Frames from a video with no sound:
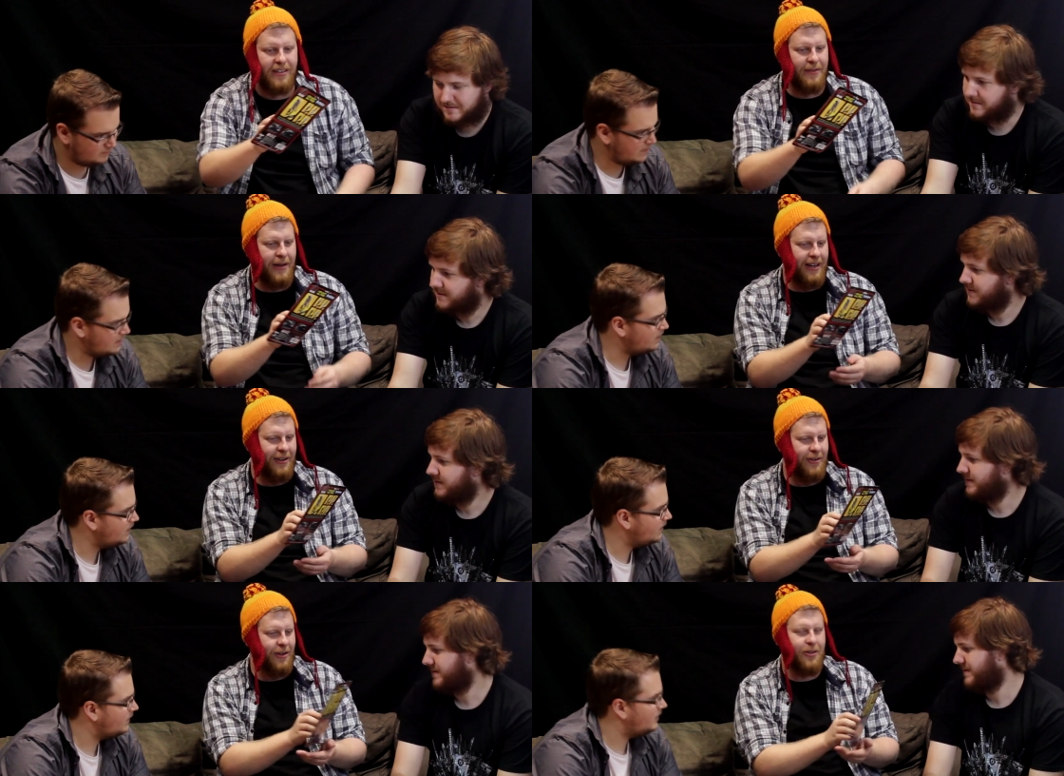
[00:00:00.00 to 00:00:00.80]
Speaker 1: the
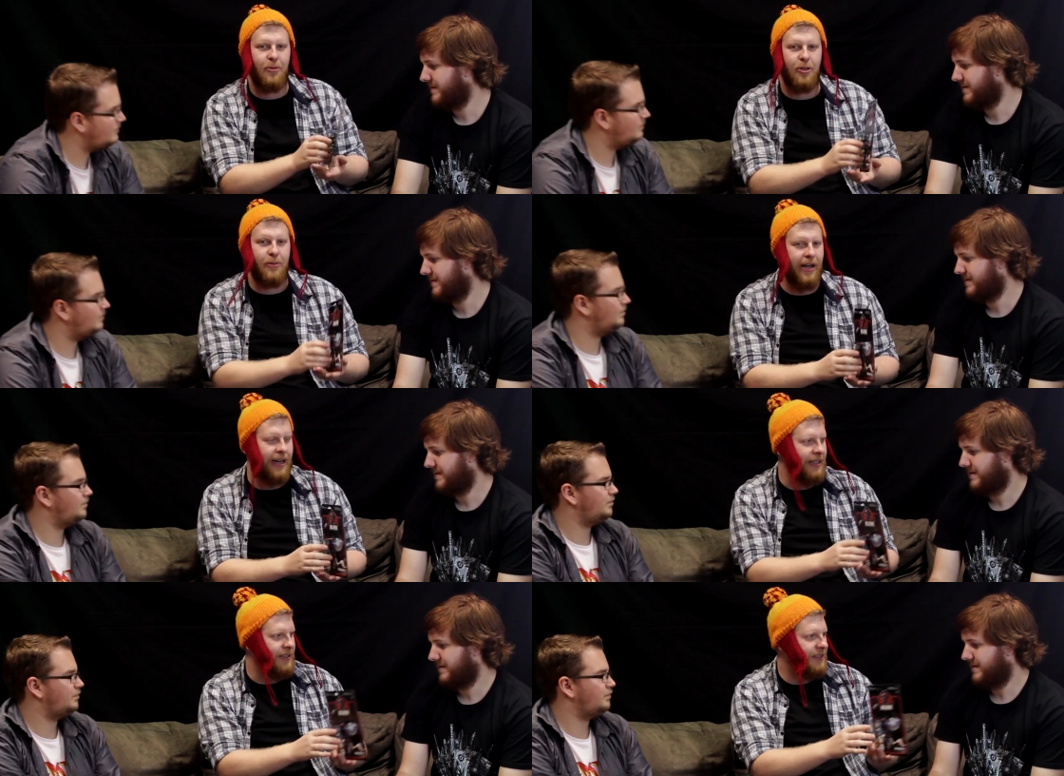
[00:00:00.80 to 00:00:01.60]
man who knows most about
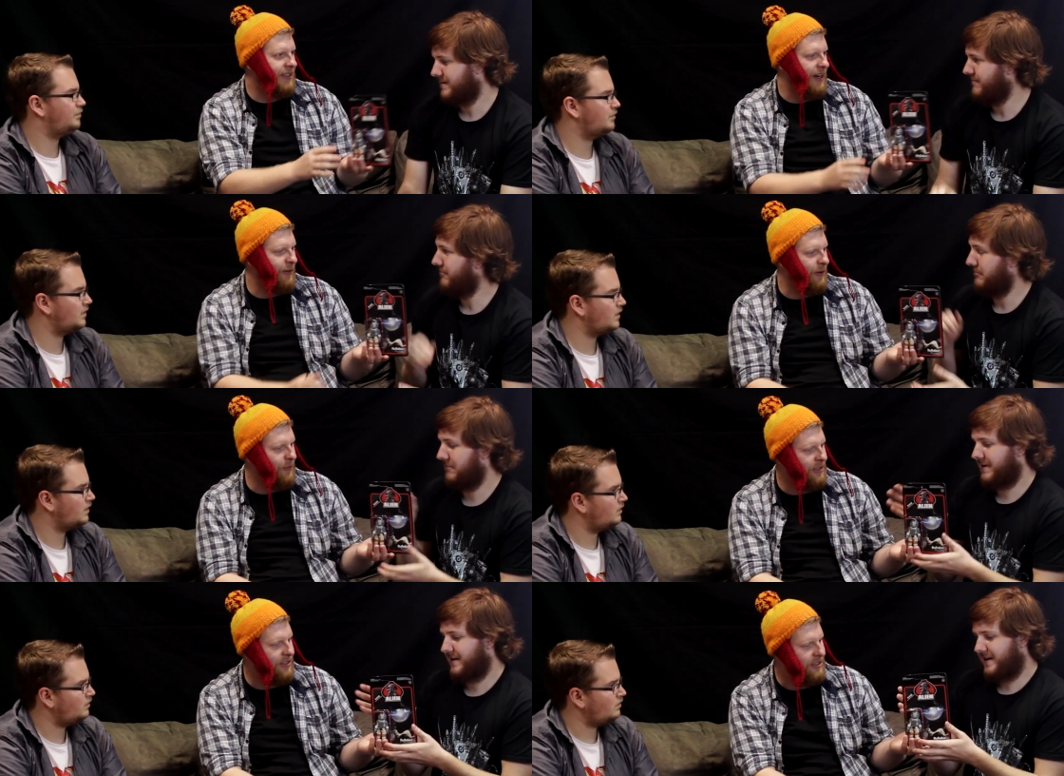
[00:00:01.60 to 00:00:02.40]
aliens carry
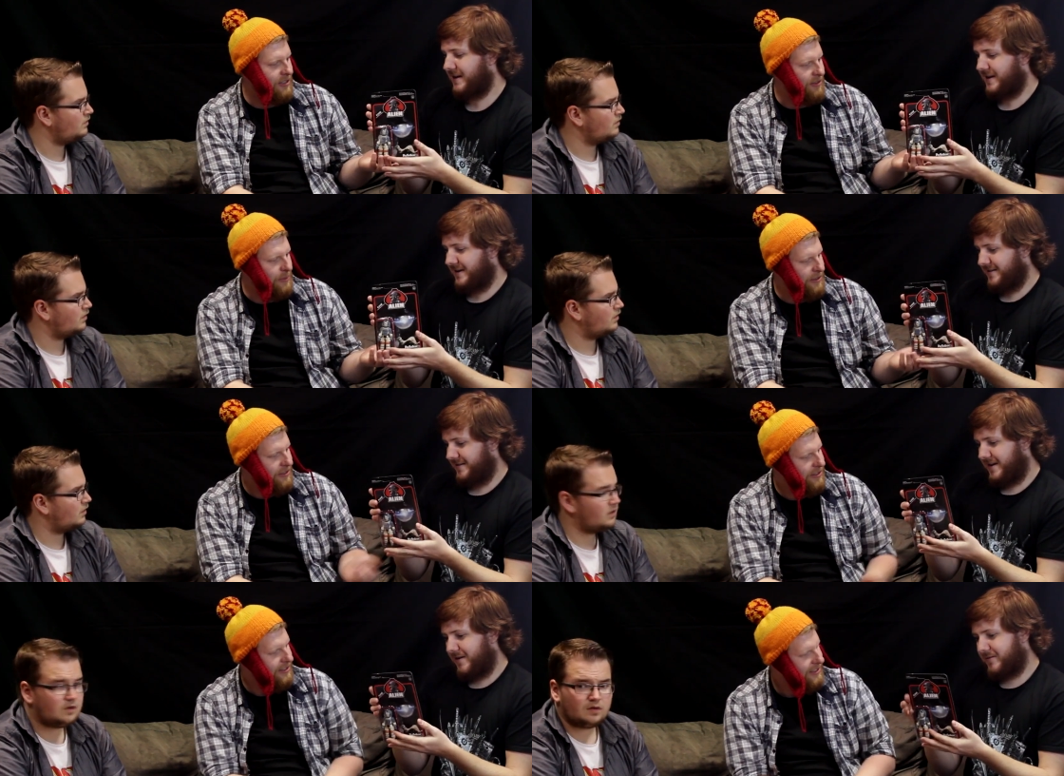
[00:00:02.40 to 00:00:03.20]
on with his
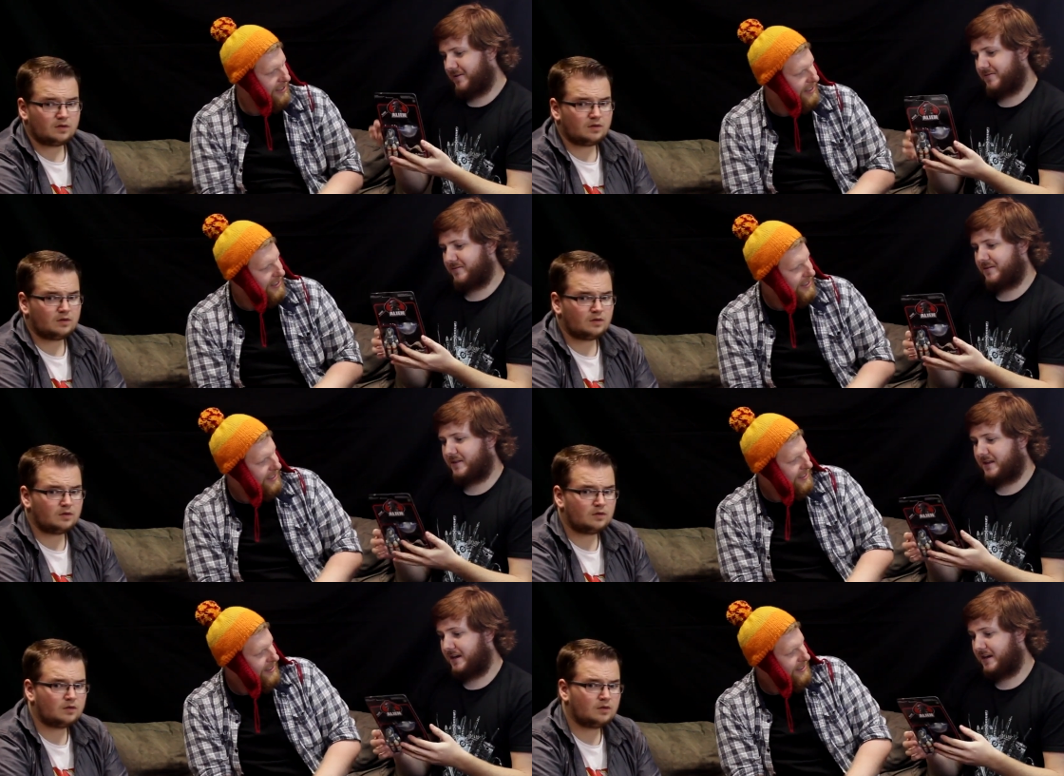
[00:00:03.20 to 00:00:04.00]
description.
Speaker 2: Well,
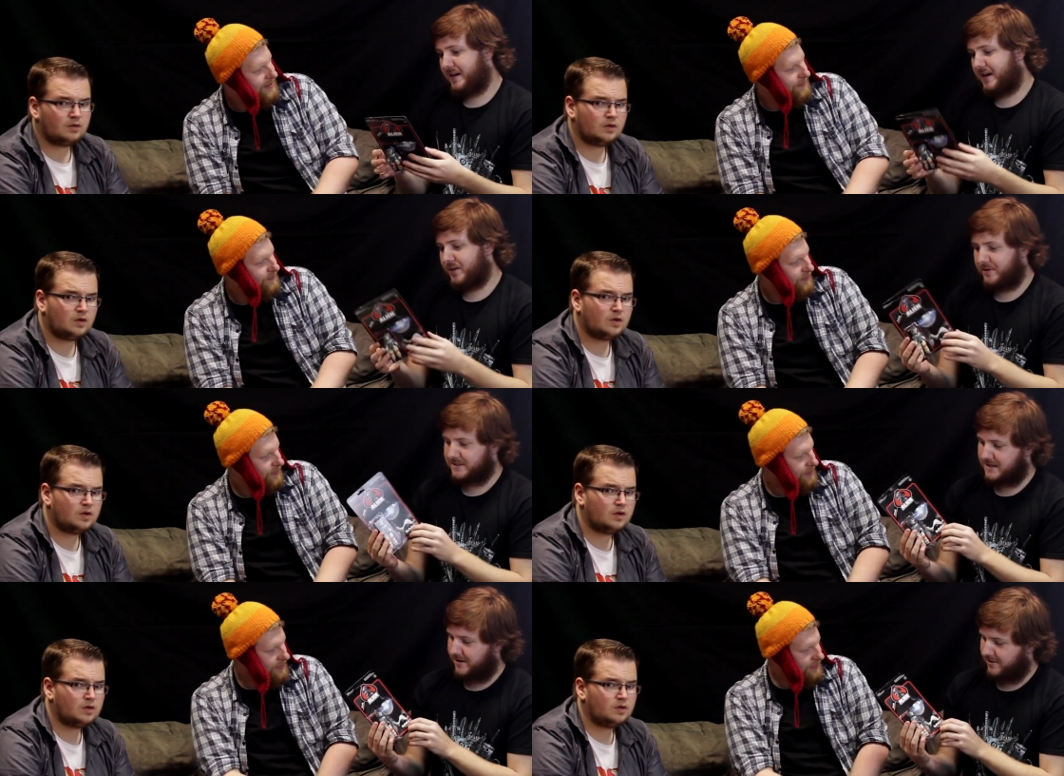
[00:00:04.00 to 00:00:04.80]
the other
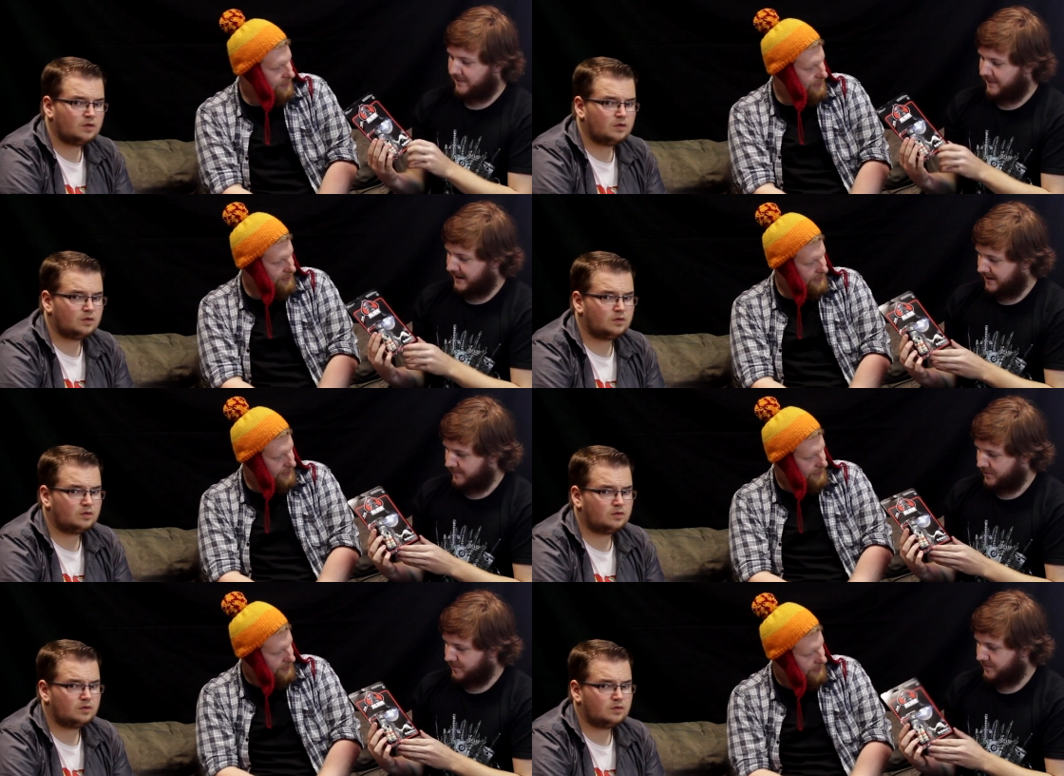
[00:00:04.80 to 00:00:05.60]
ones that are
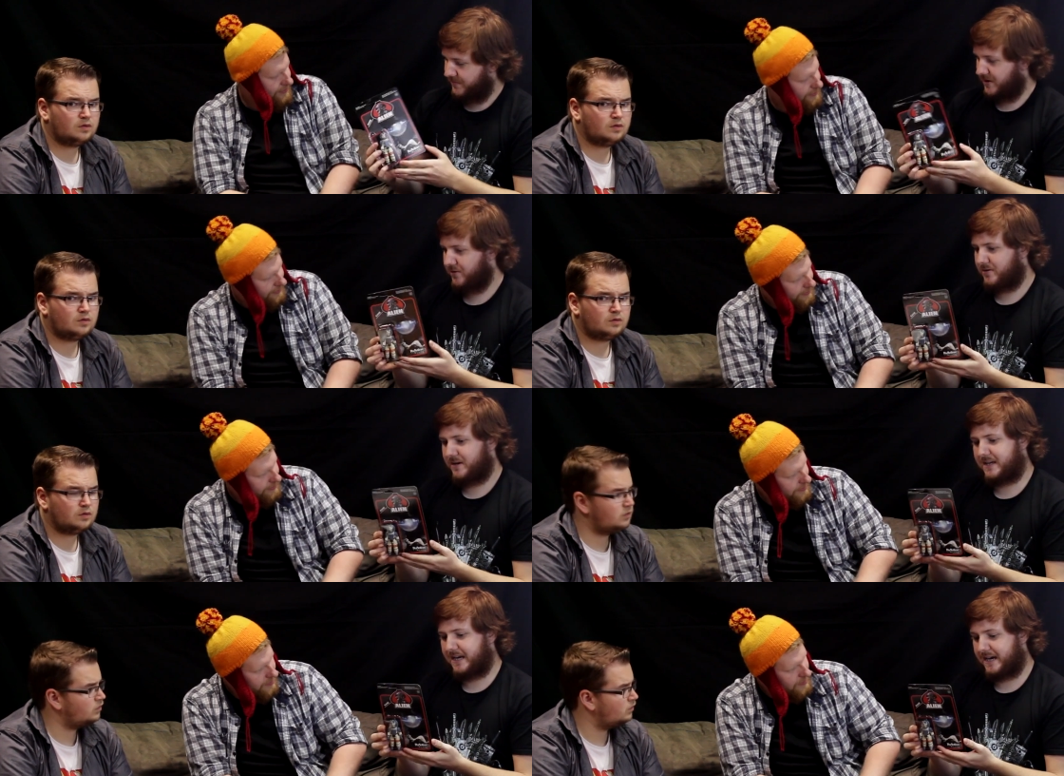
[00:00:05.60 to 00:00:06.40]
available, you
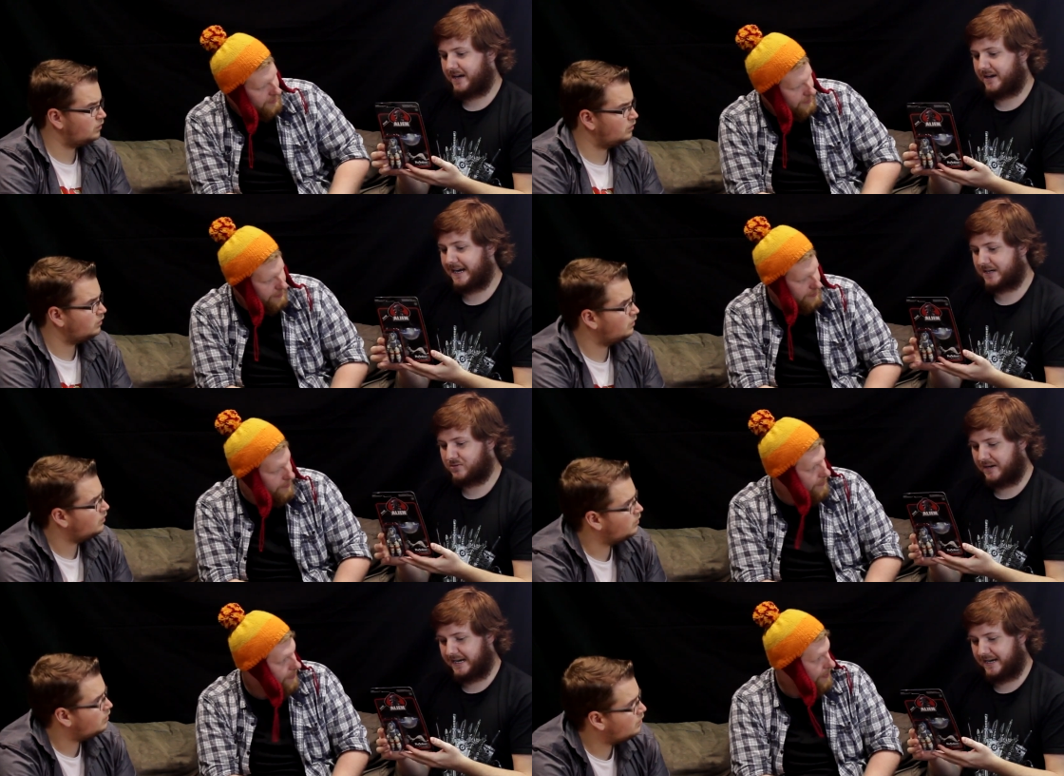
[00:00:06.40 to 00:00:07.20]
can get an
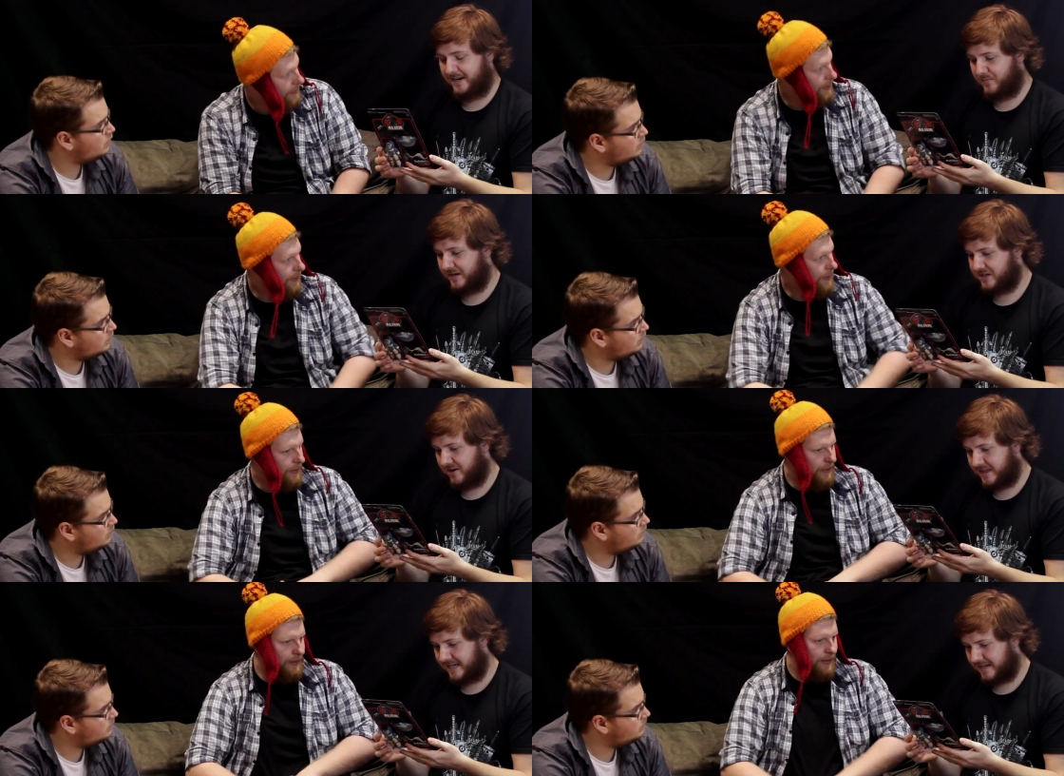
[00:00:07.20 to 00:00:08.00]
actual alien,
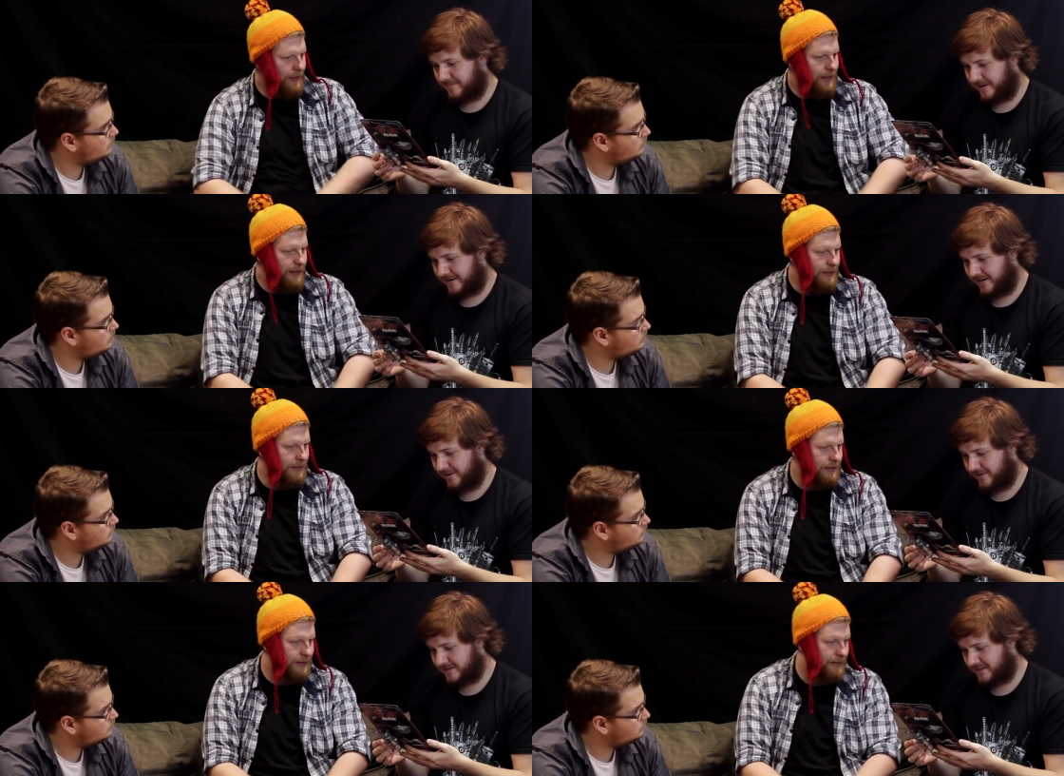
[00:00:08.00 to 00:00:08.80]
which I think by the
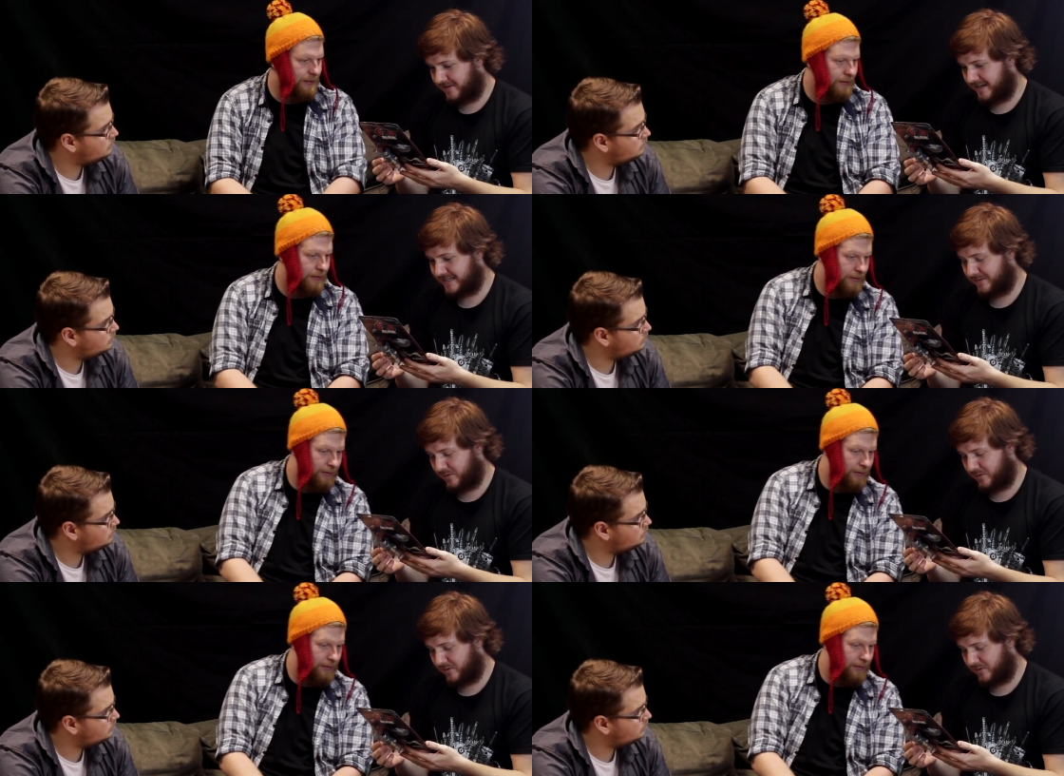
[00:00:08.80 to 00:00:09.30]
looks of things,